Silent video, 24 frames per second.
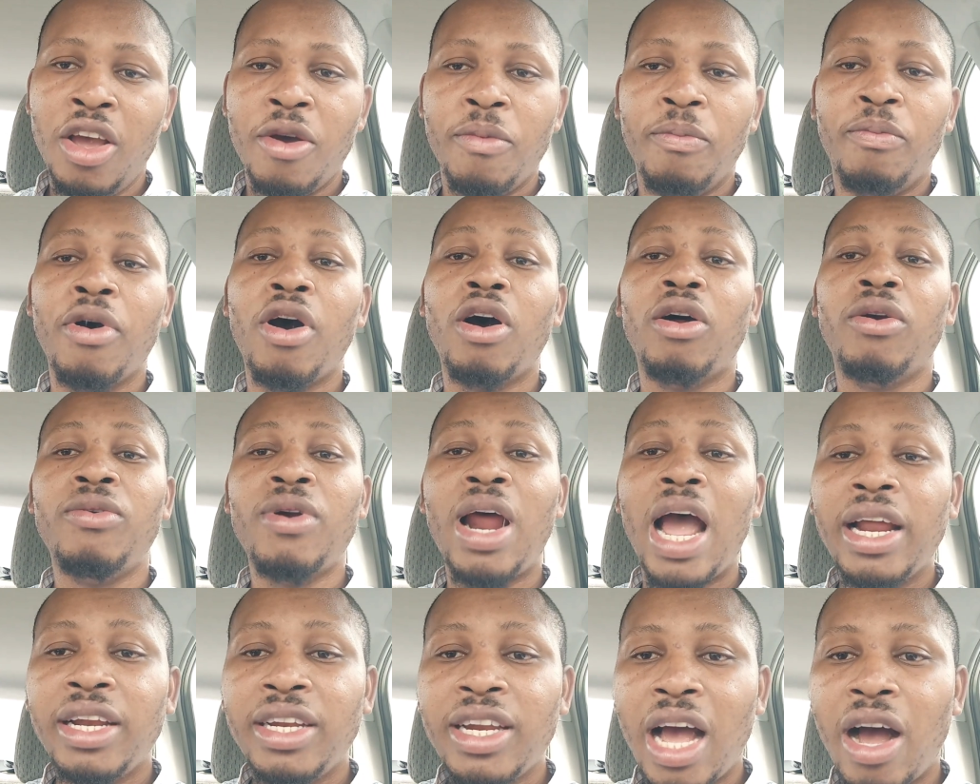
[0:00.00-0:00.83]
But
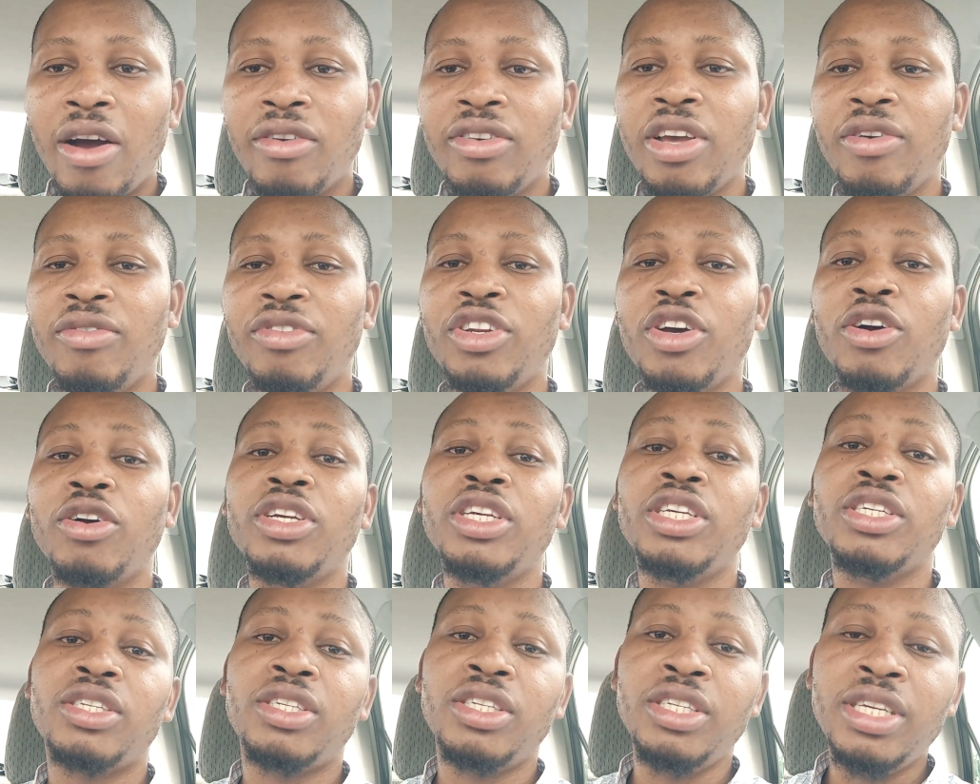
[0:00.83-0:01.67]
right now Davido
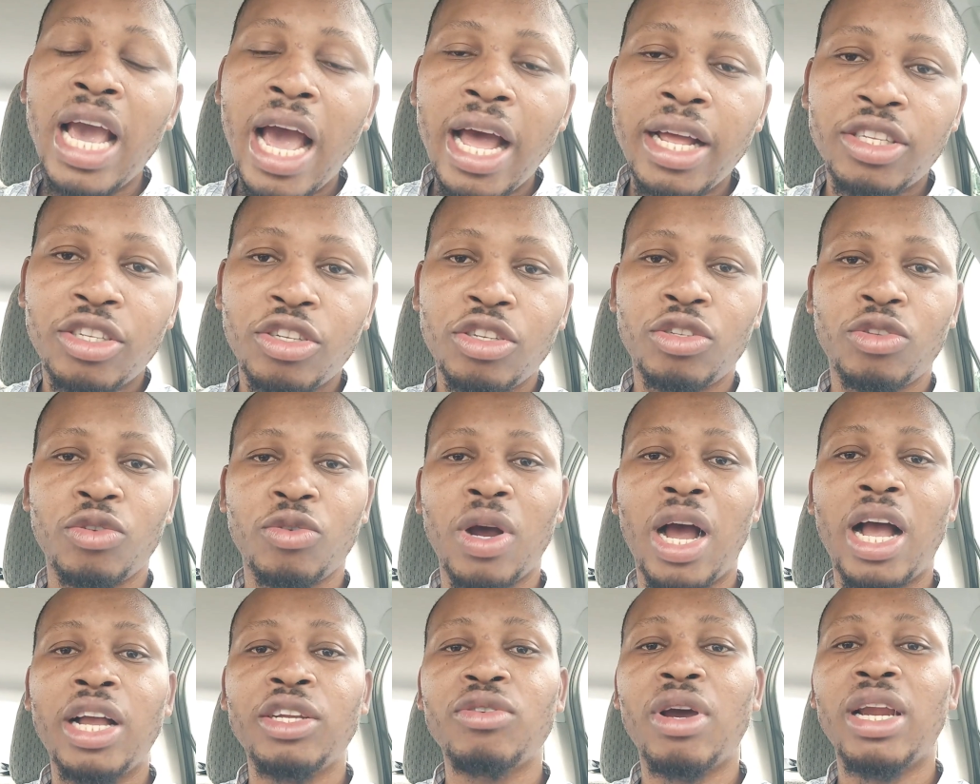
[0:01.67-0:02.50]
is yet
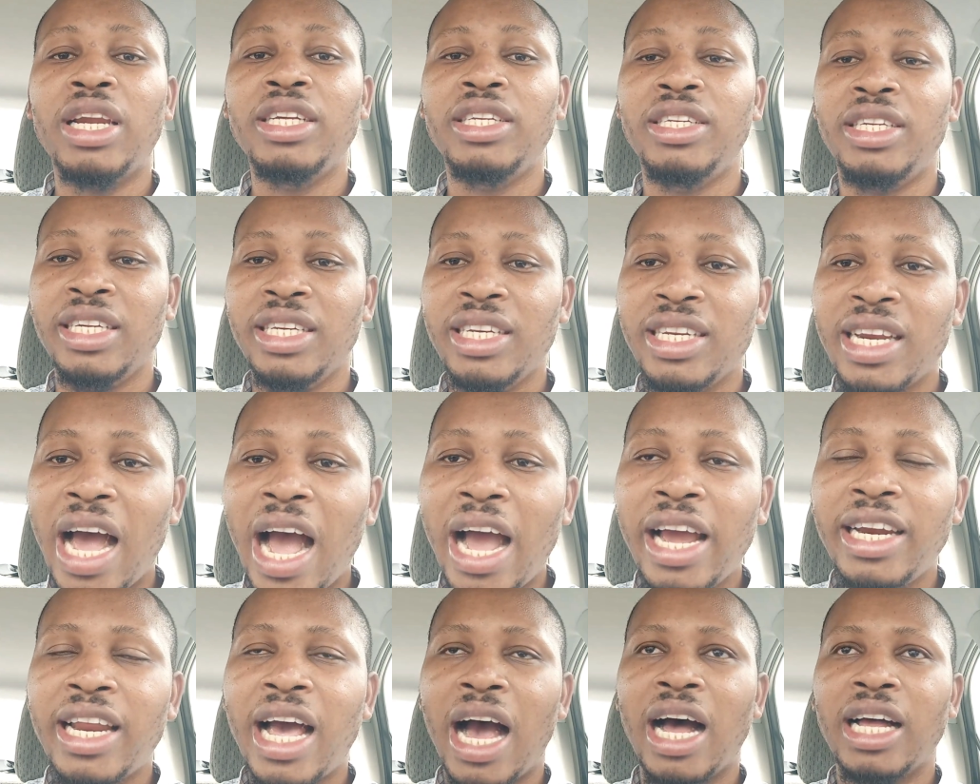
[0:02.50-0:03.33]
to actually
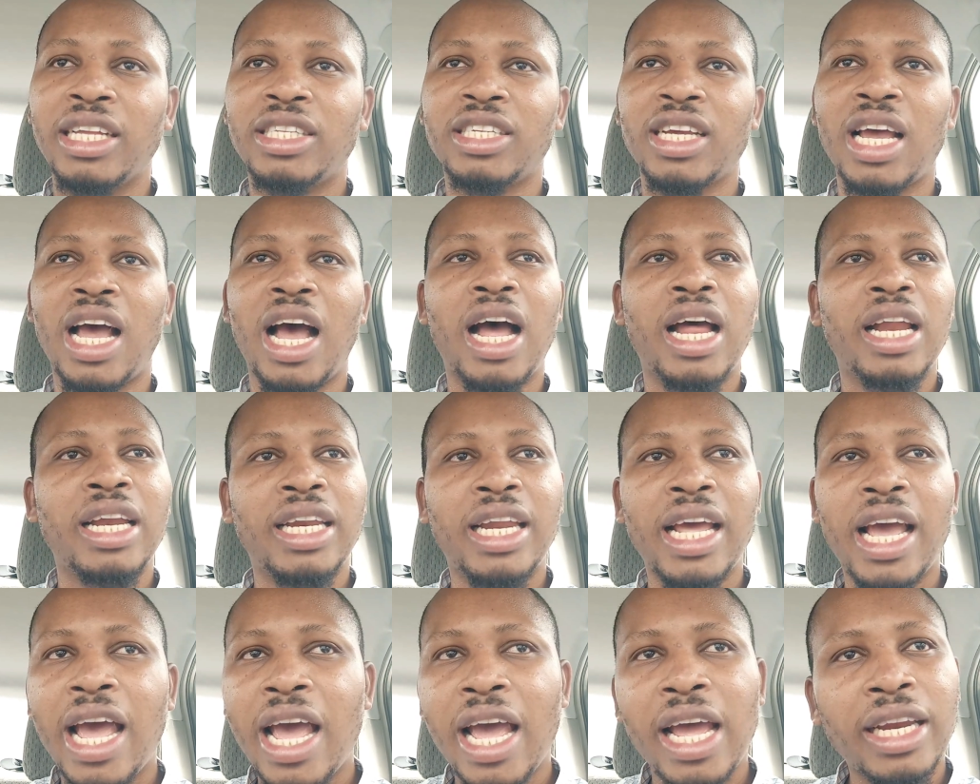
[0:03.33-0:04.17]
deny that, and
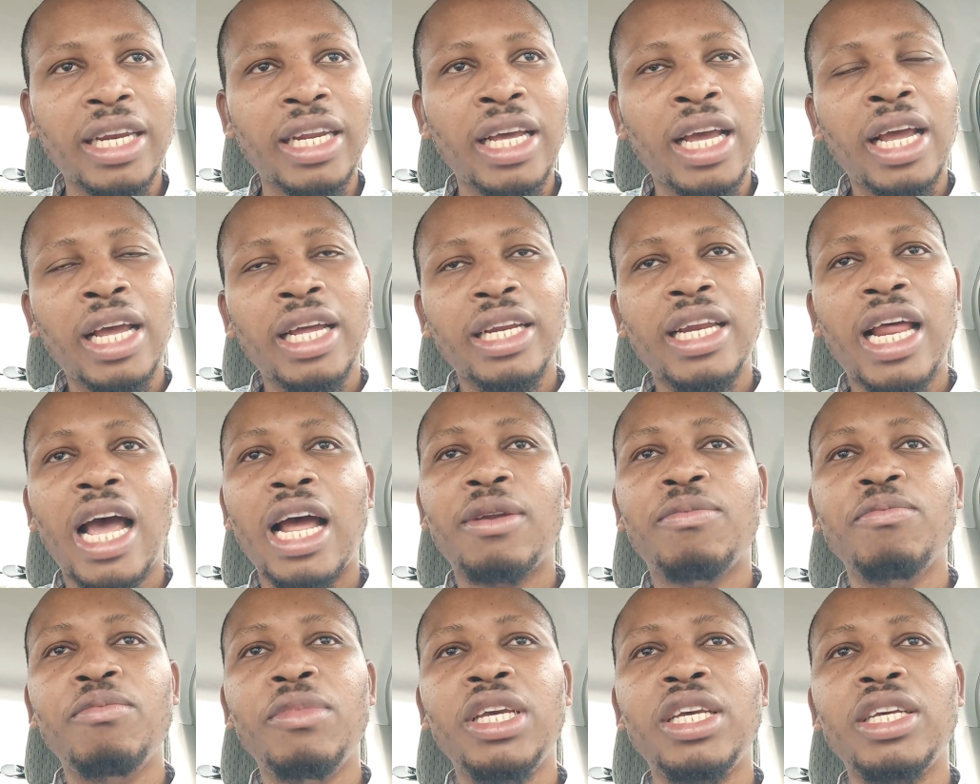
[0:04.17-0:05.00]
then
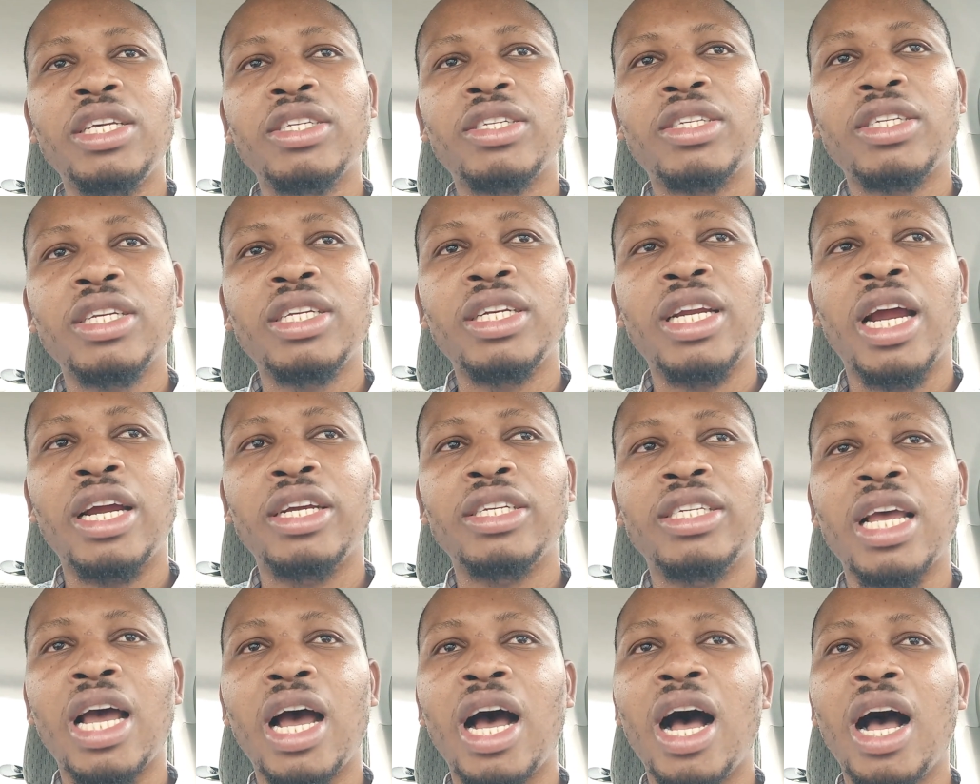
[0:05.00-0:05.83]
that means there
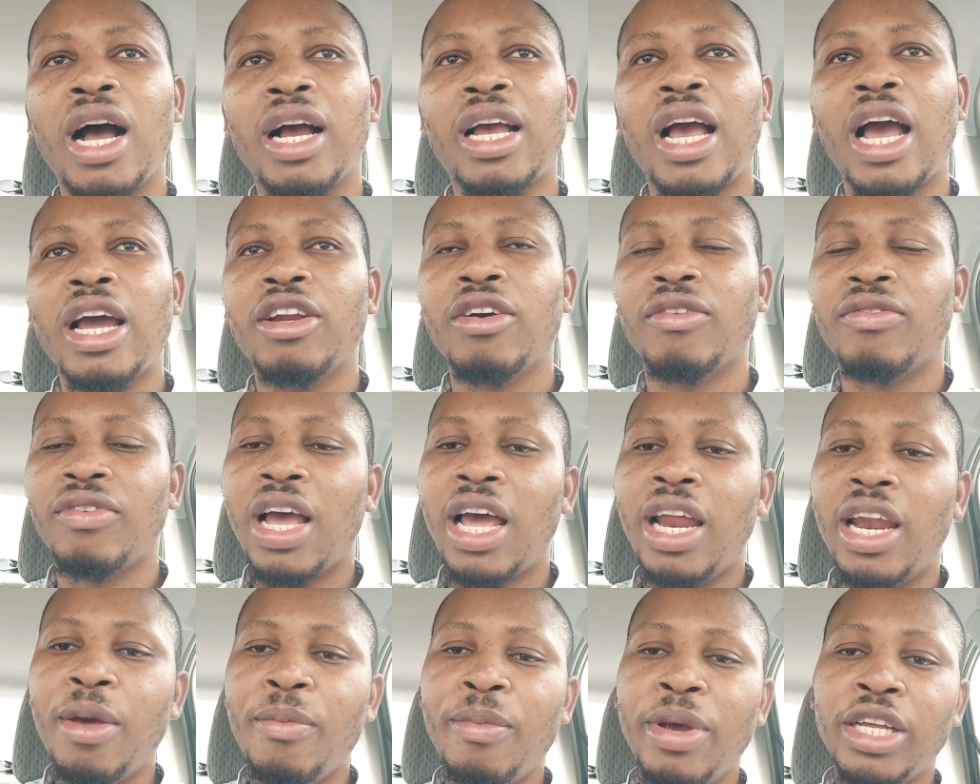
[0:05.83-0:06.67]
is a kind of
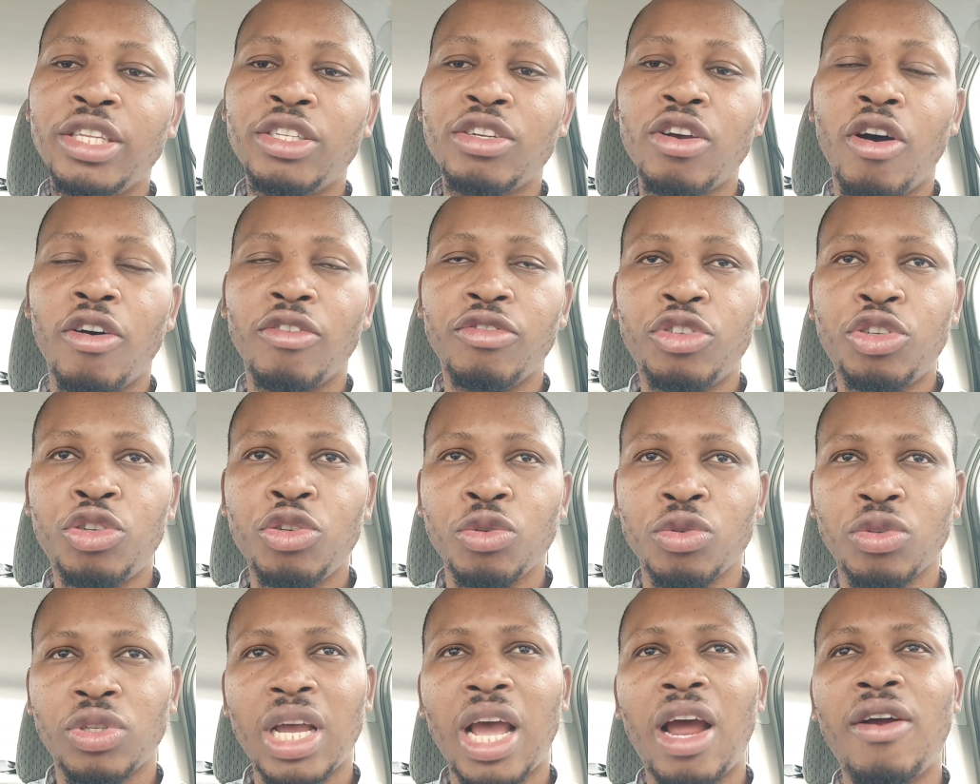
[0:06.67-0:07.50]
element of
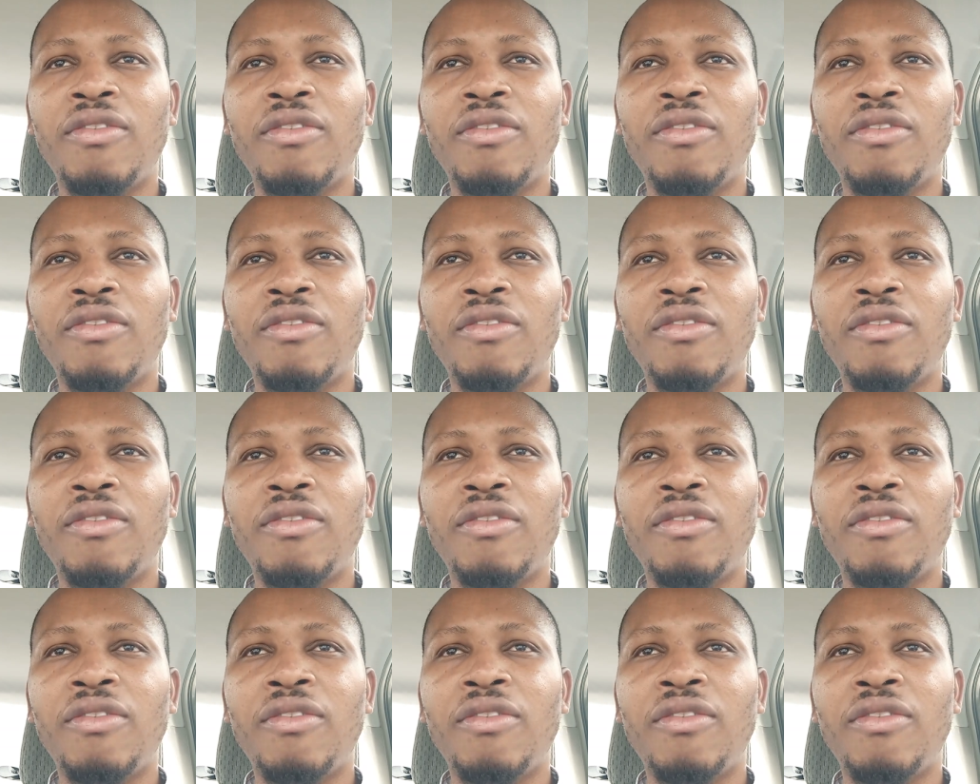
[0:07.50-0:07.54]
truth.